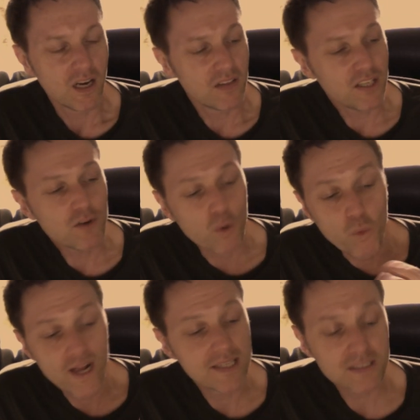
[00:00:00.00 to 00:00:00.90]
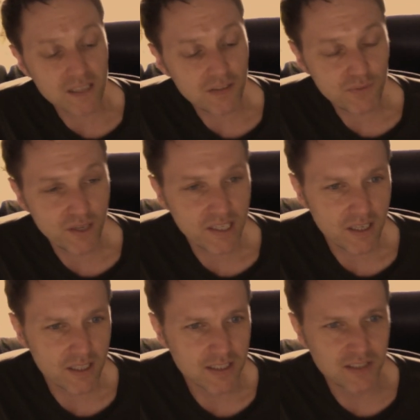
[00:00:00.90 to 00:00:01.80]
Then you've got weird stuff like
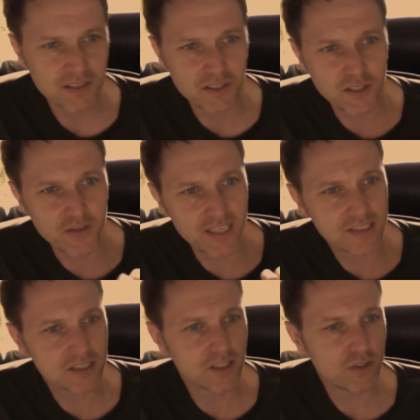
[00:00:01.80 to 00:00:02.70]
East St.